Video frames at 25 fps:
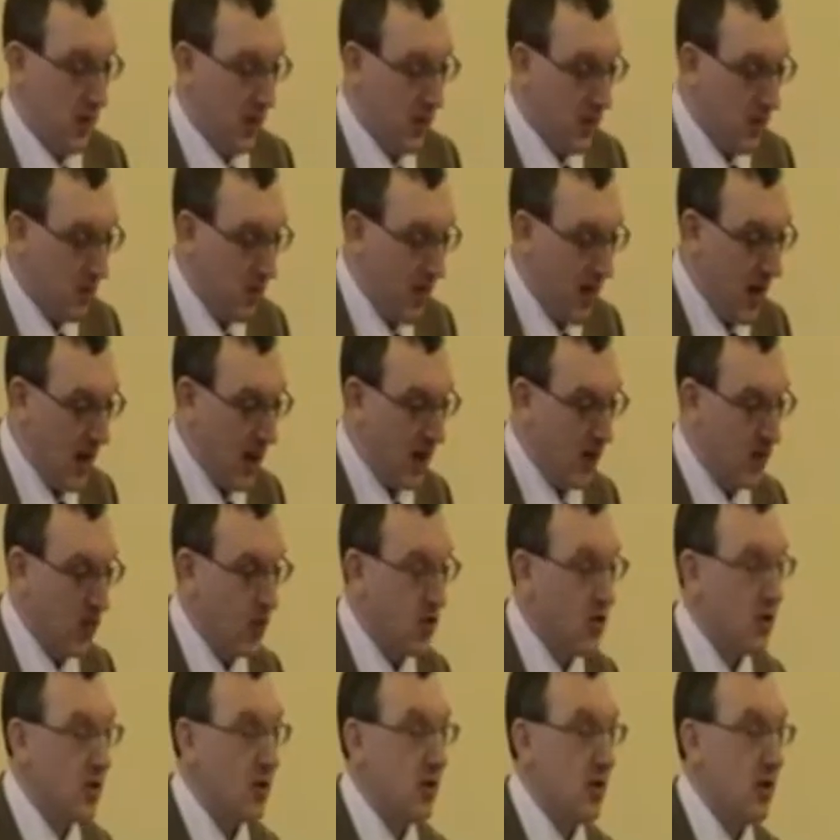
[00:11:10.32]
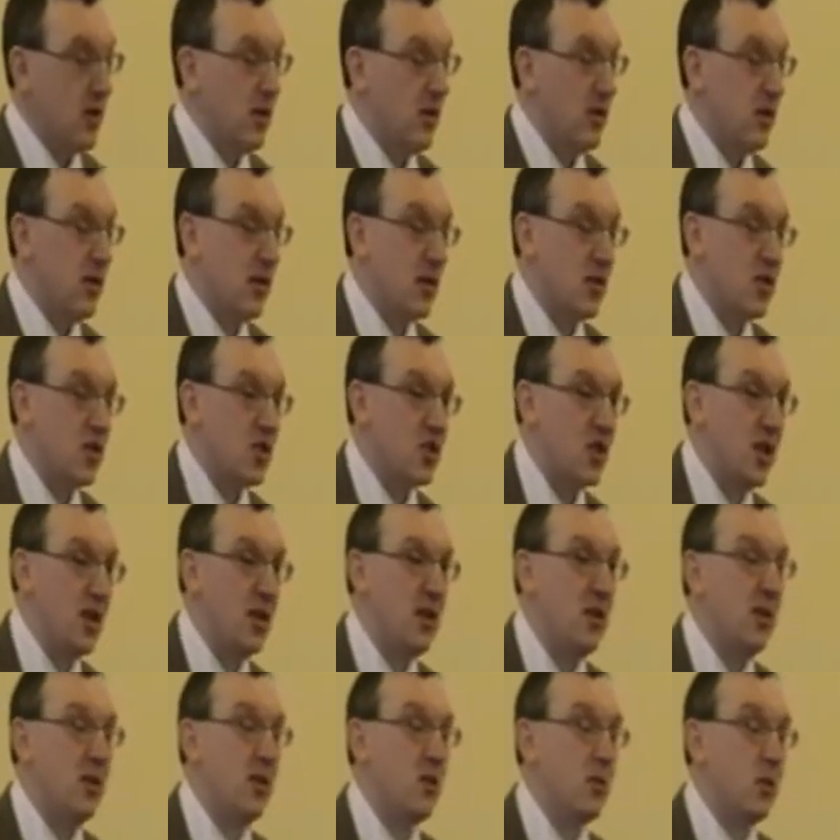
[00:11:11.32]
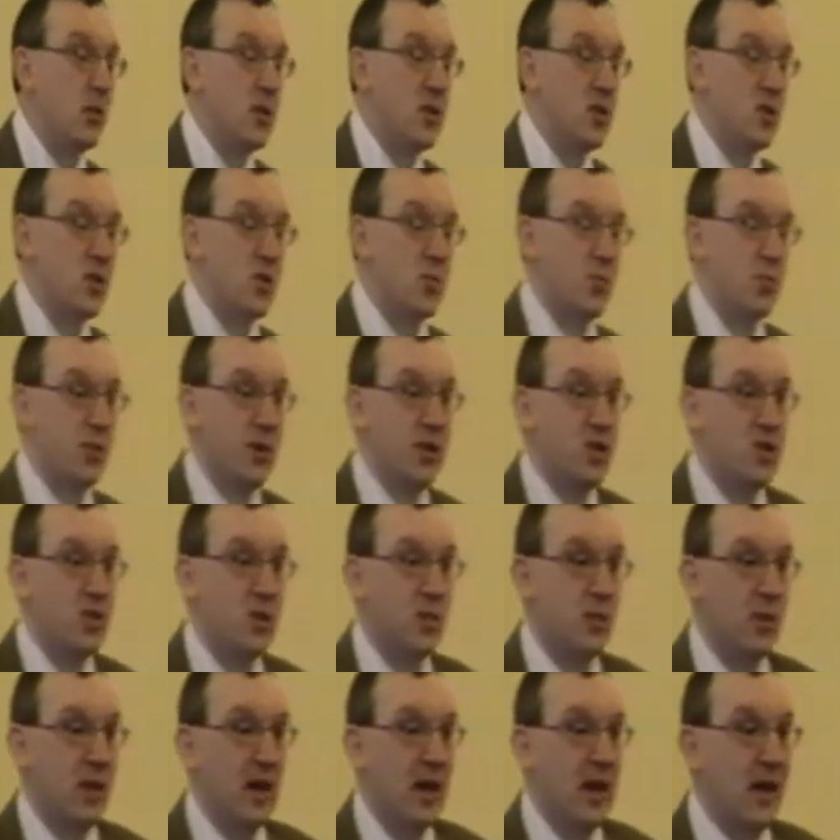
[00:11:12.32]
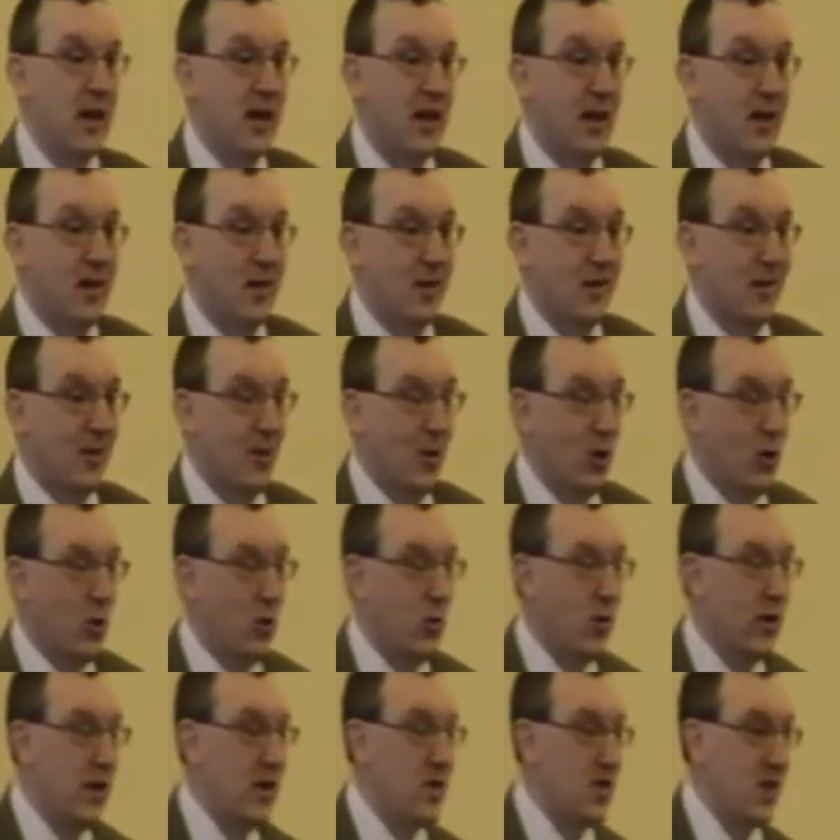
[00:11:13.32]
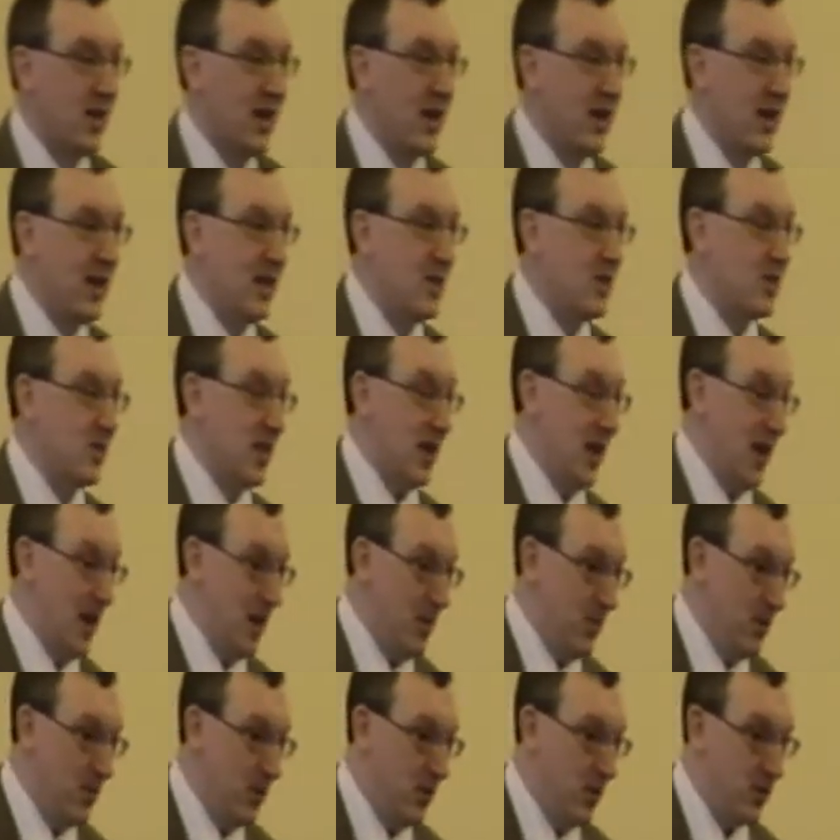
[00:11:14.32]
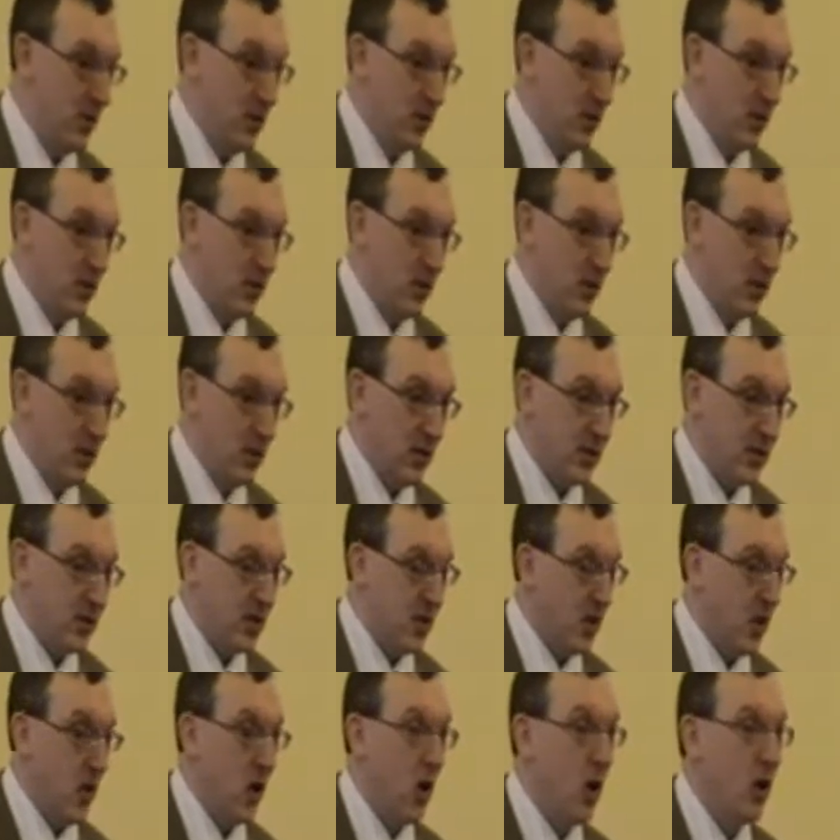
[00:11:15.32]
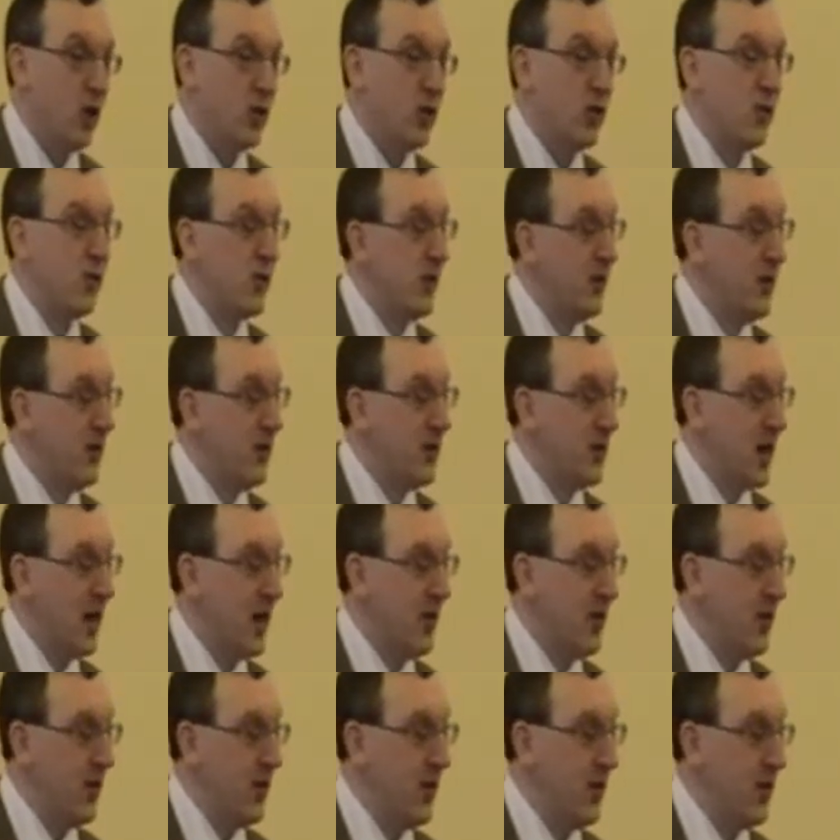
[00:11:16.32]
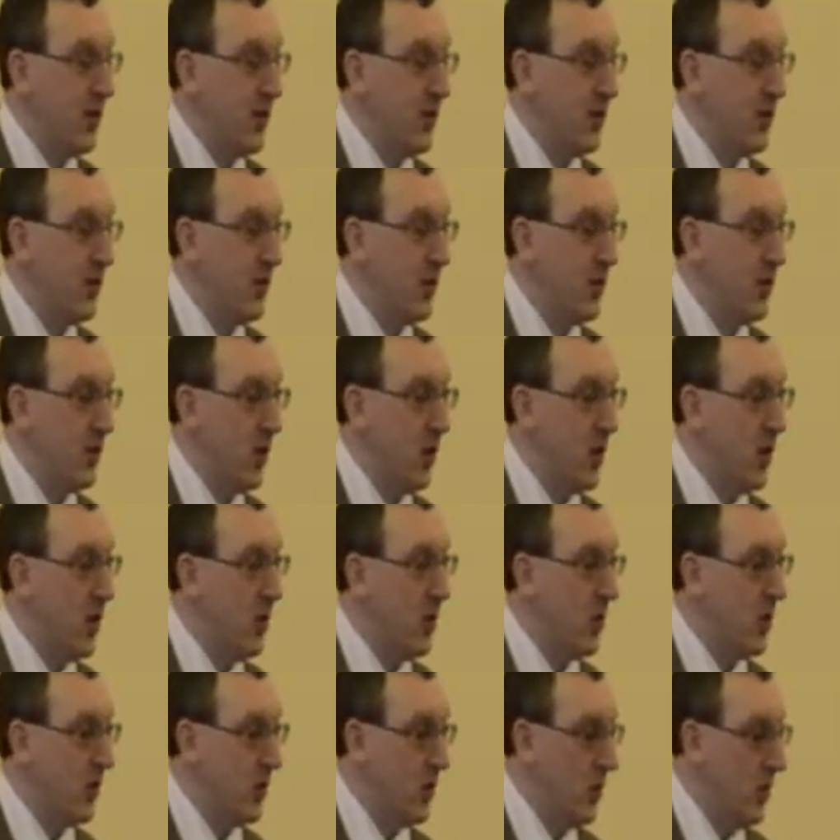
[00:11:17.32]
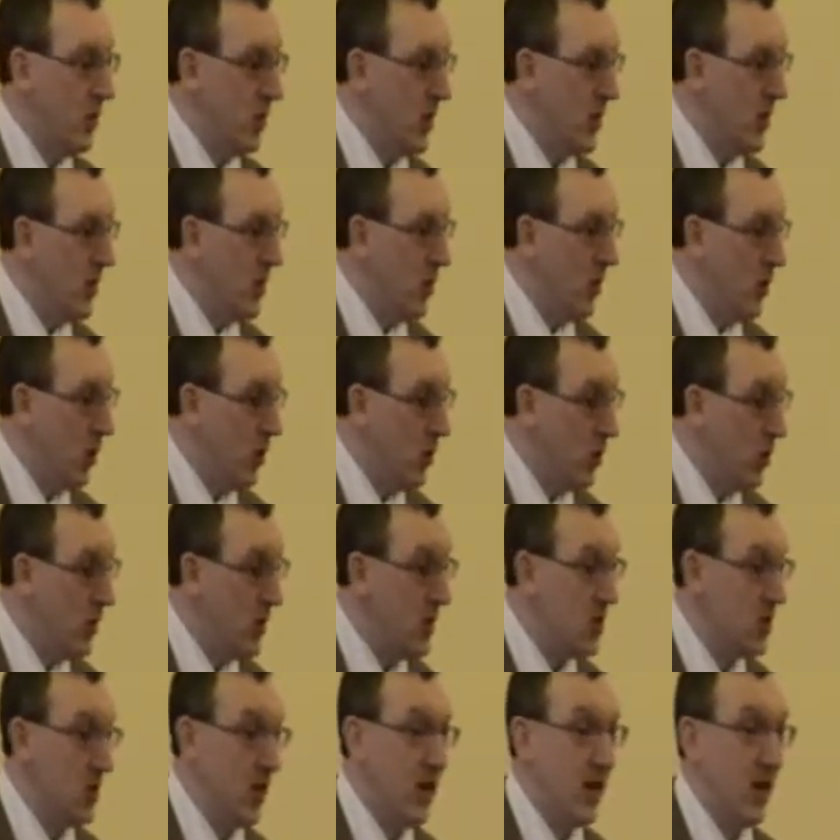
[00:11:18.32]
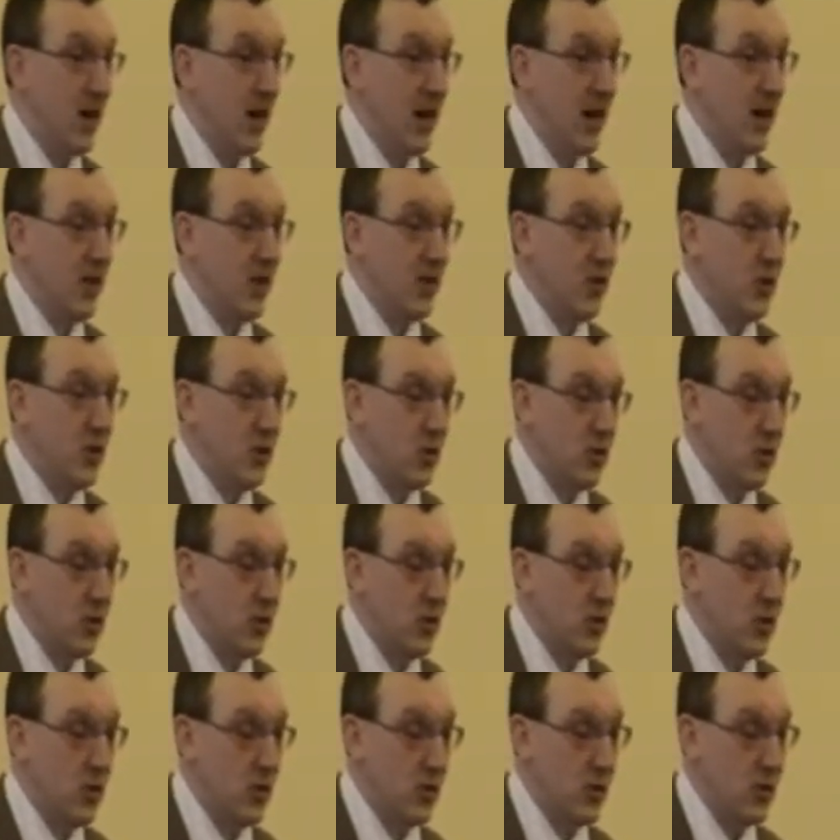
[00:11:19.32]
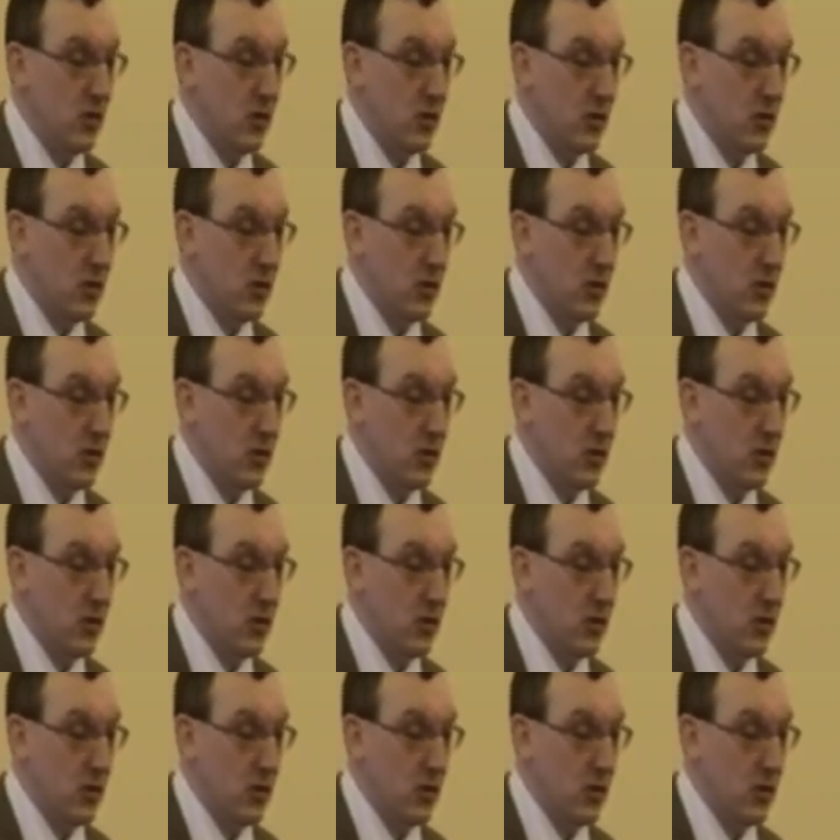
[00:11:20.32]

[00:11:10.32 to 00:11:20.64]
He demands that sin, which is principally and always against Him, as the God who fills heaven and earth, the God with whom we always have to do,